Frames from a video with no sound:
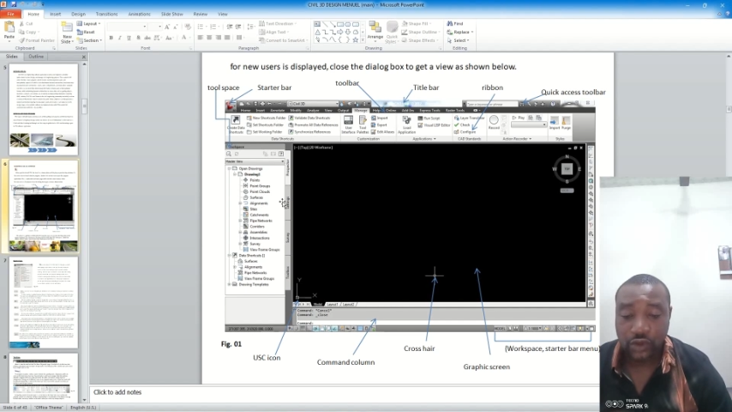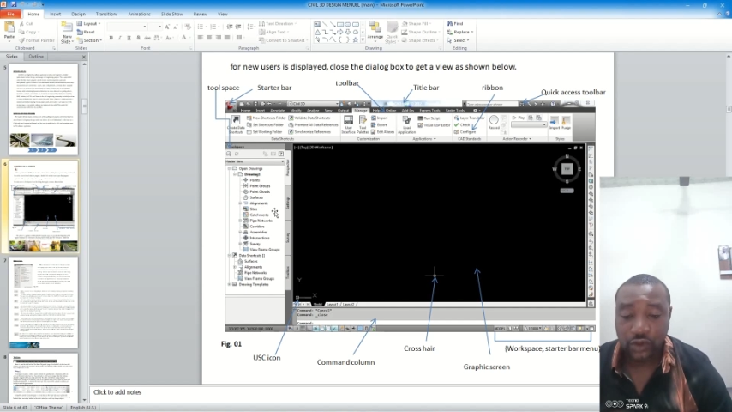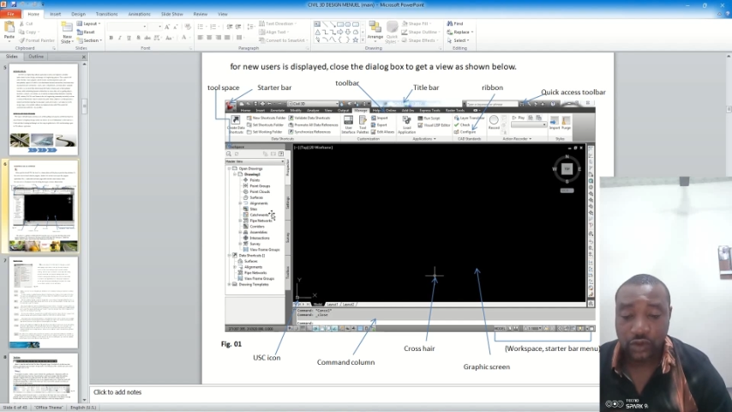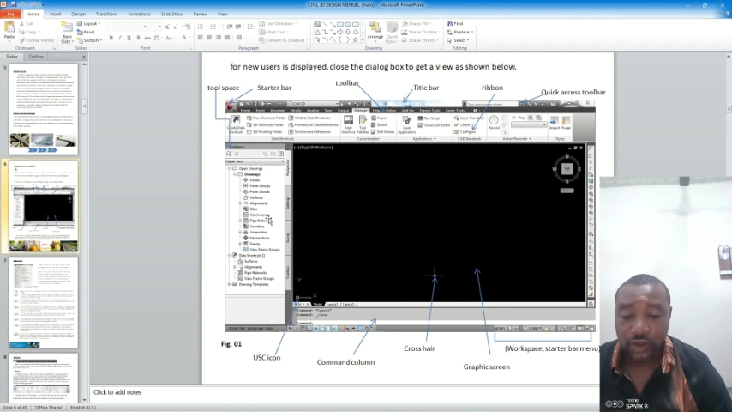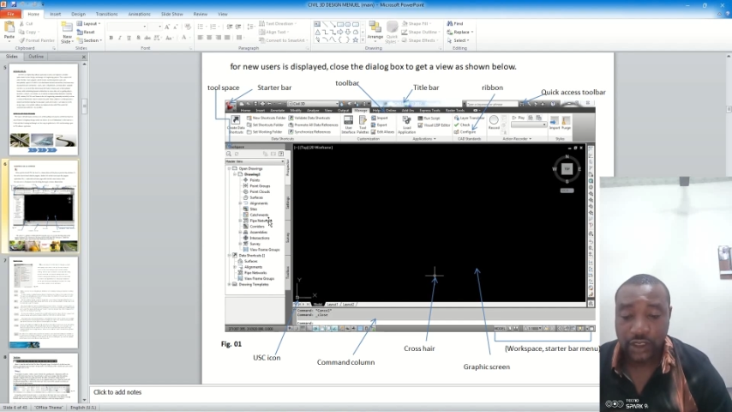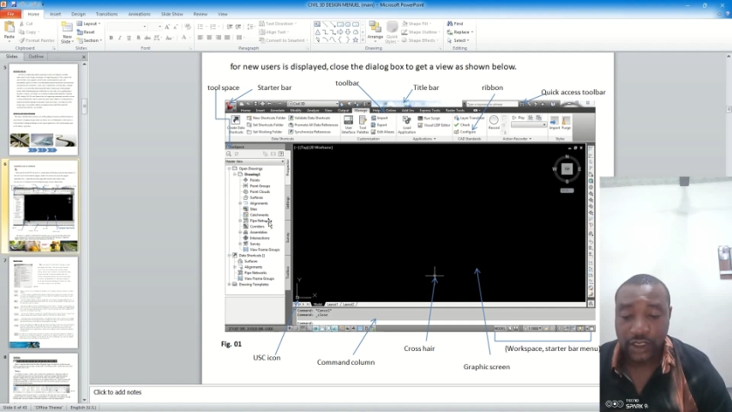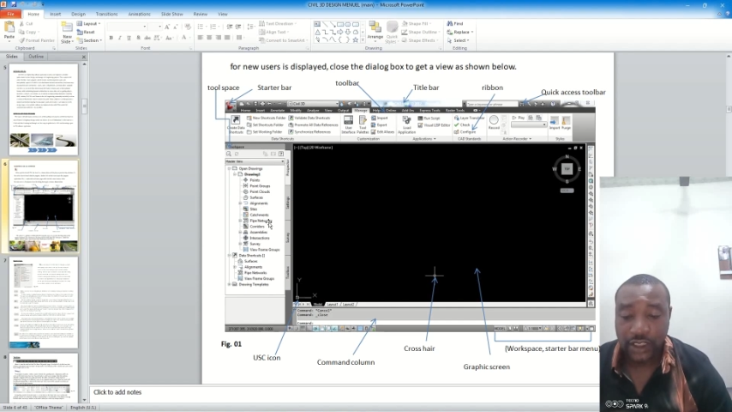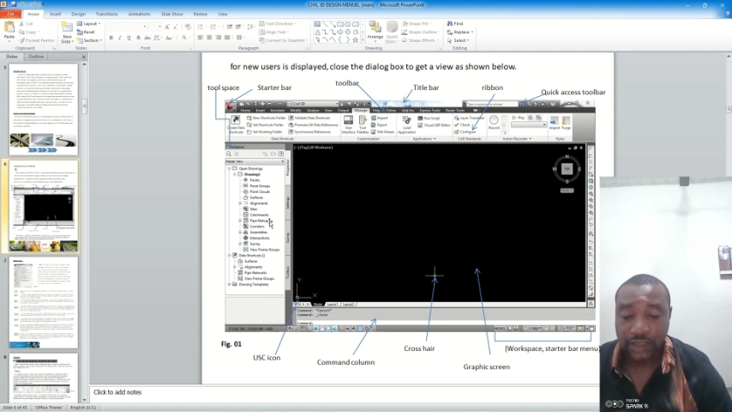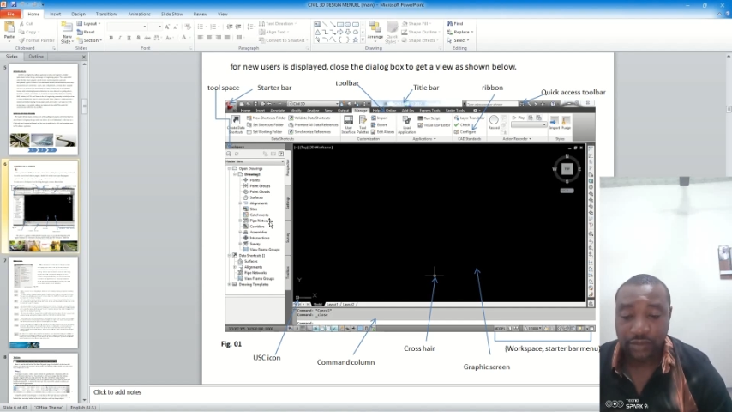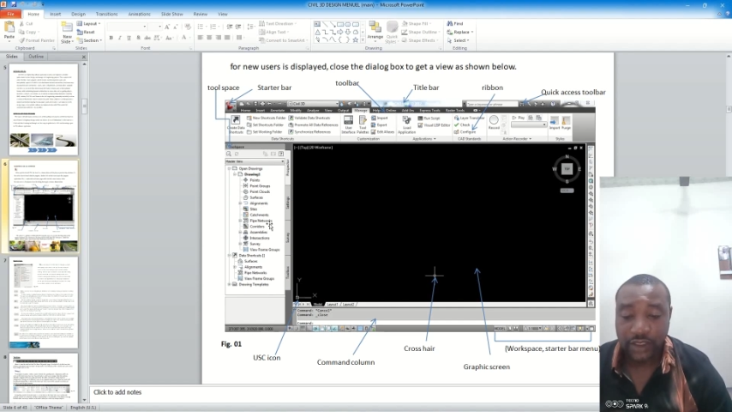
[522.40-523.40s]
your
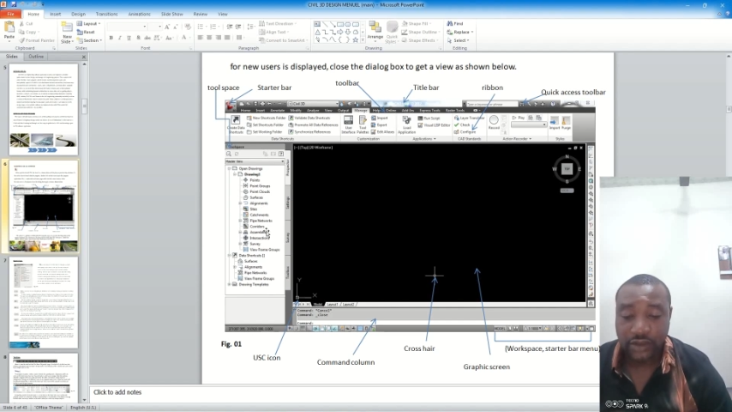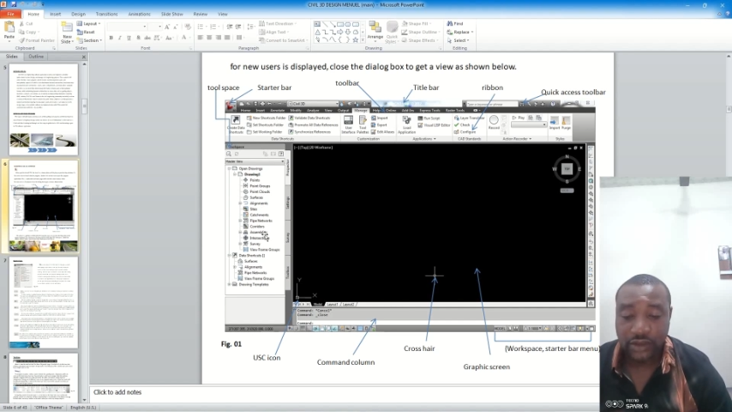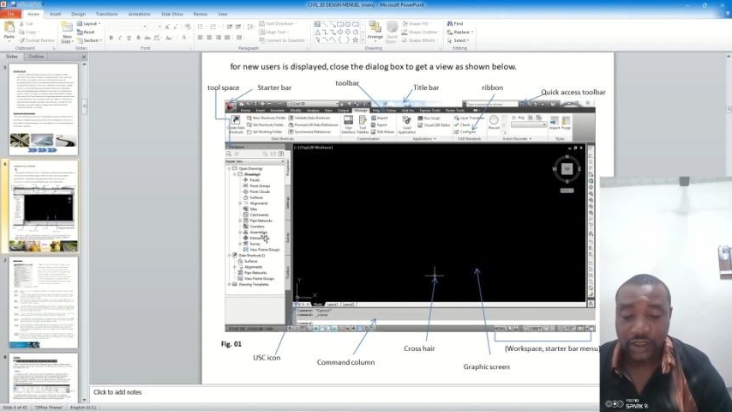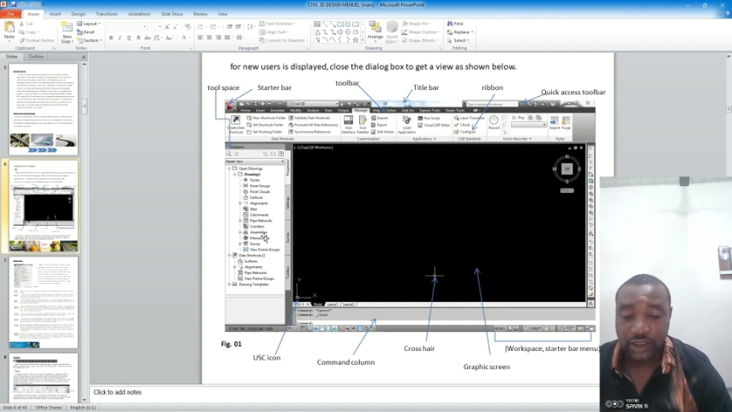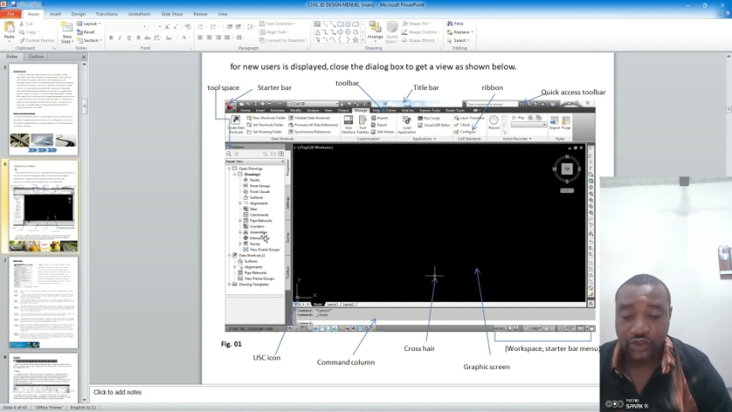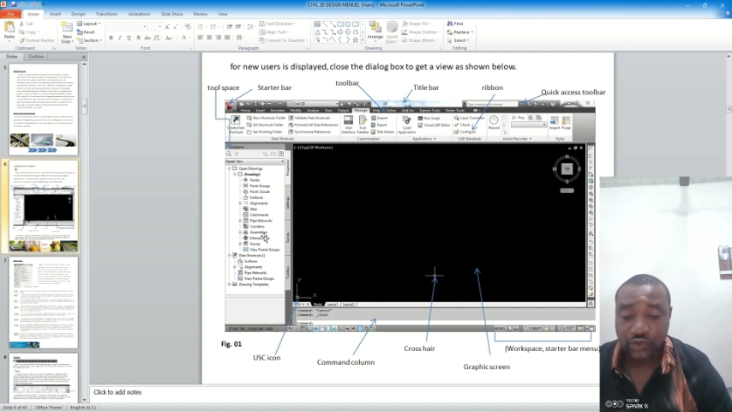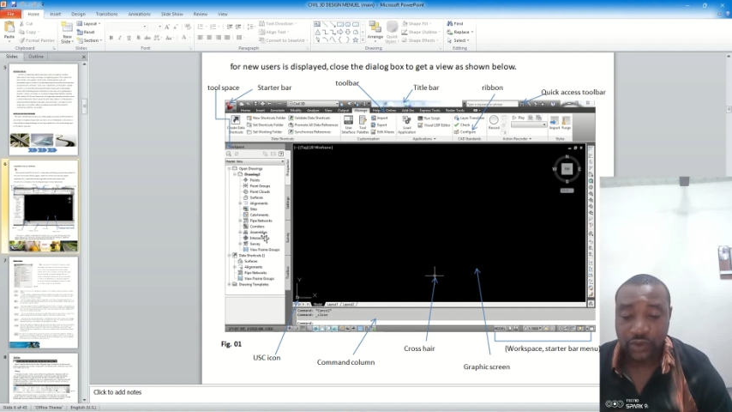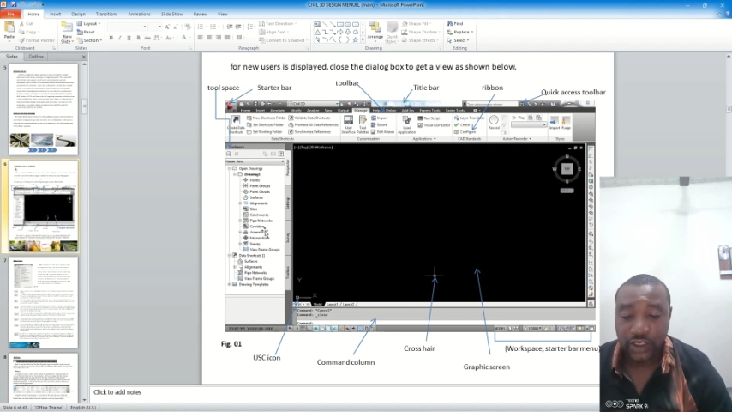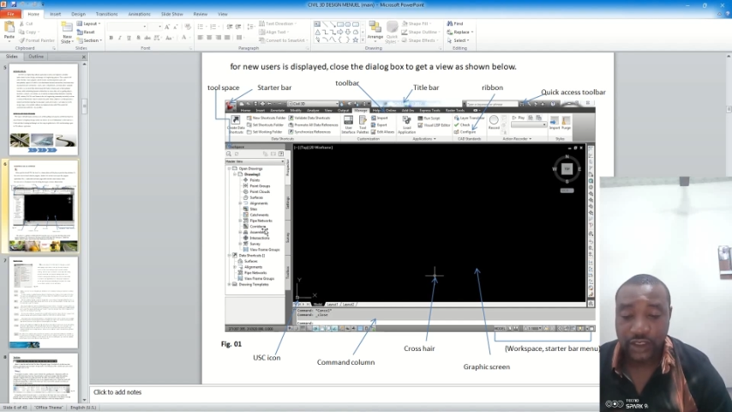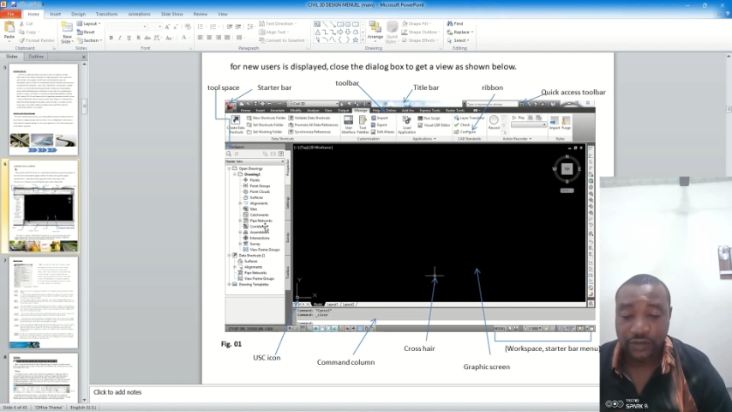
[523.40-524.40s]
alignment as
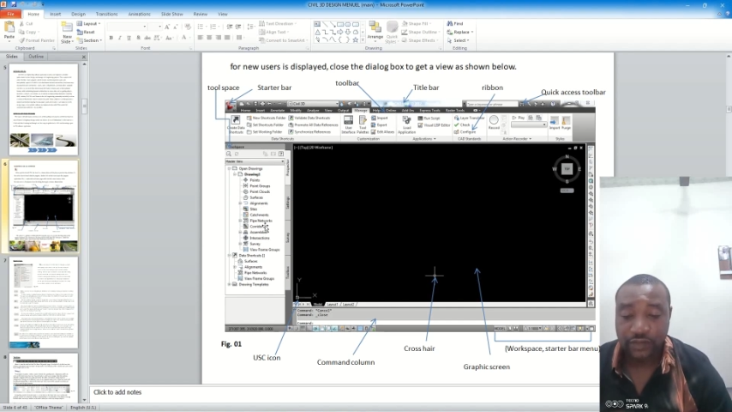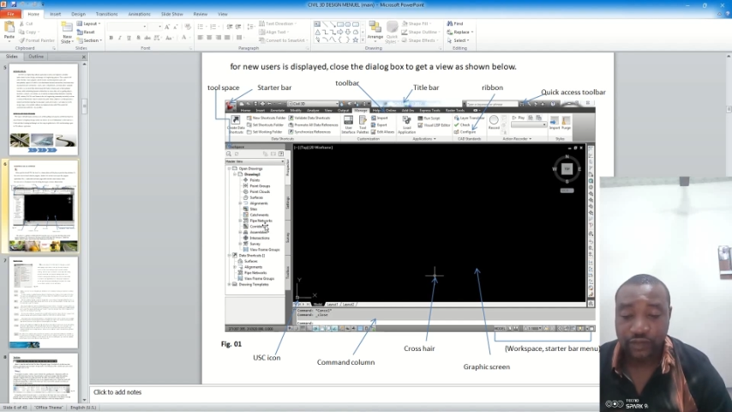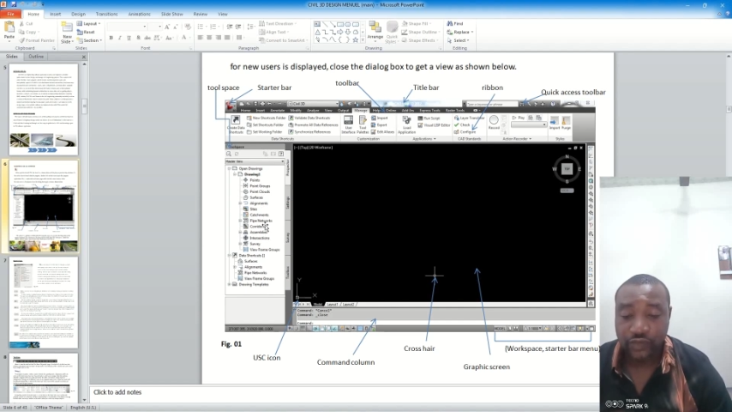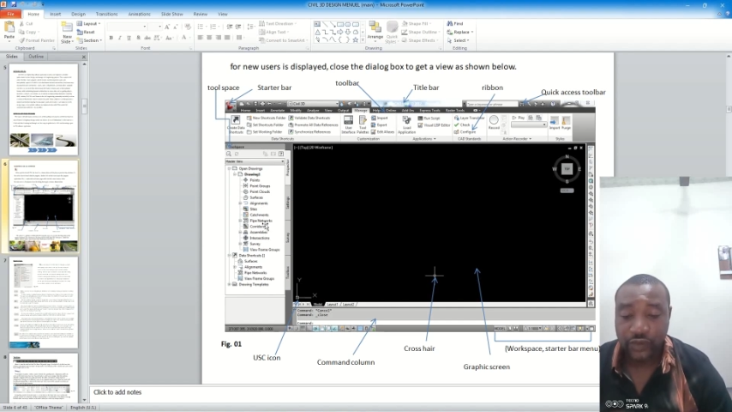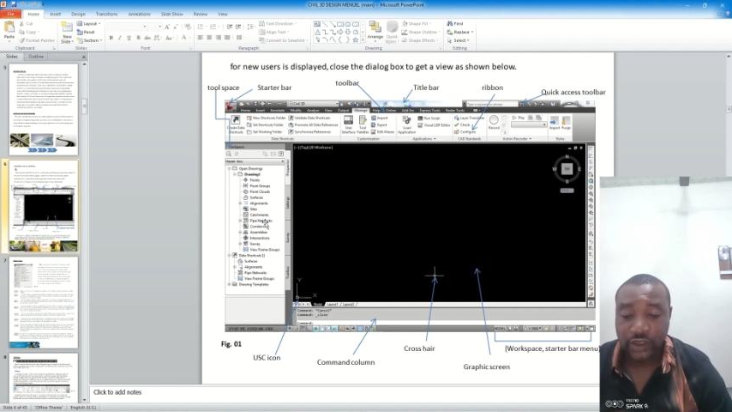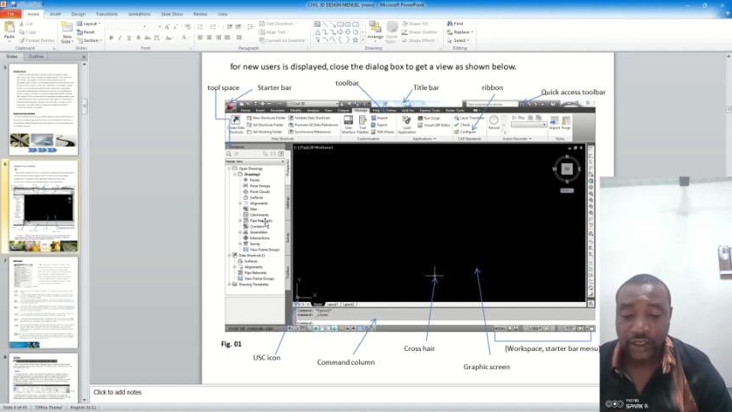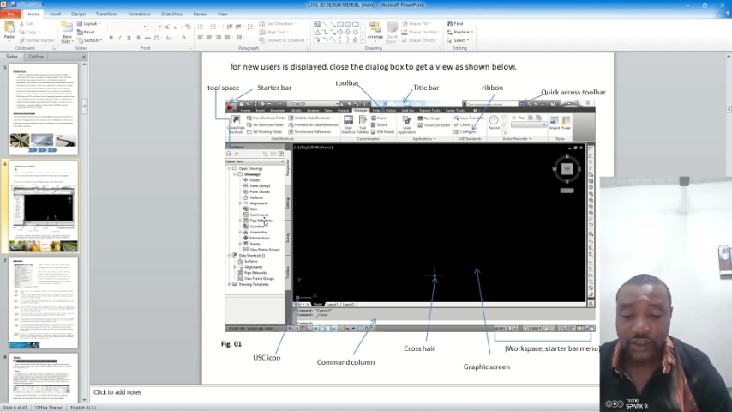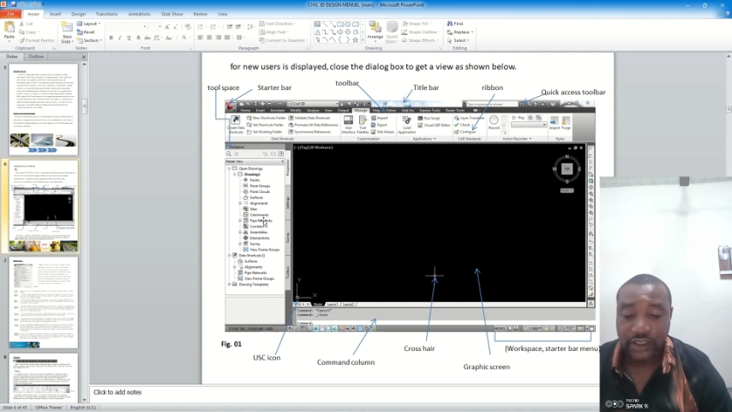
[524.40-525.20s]
well, the